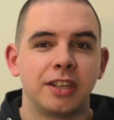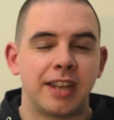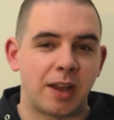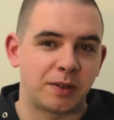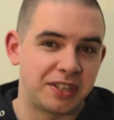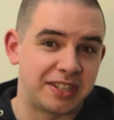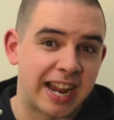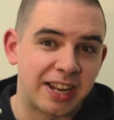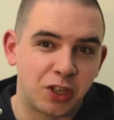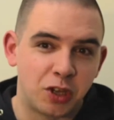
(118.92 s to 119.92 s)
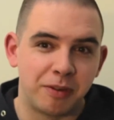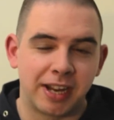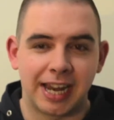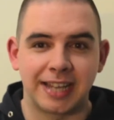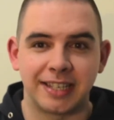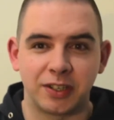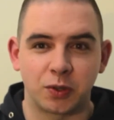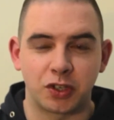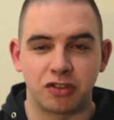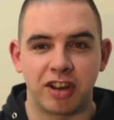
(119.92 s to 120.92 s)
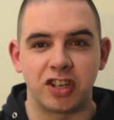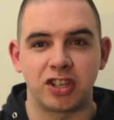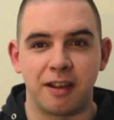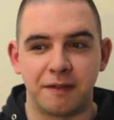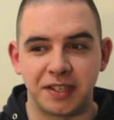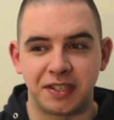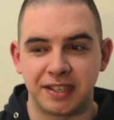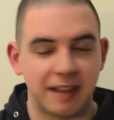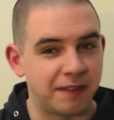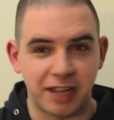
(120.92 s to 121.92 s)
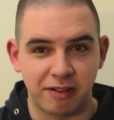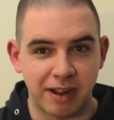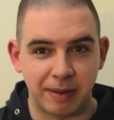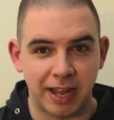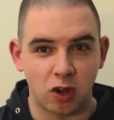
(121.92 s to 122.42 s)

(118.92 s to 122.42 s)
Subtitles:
Now this Stanley Kubrick classic Dr. Strangelove is definitely a great black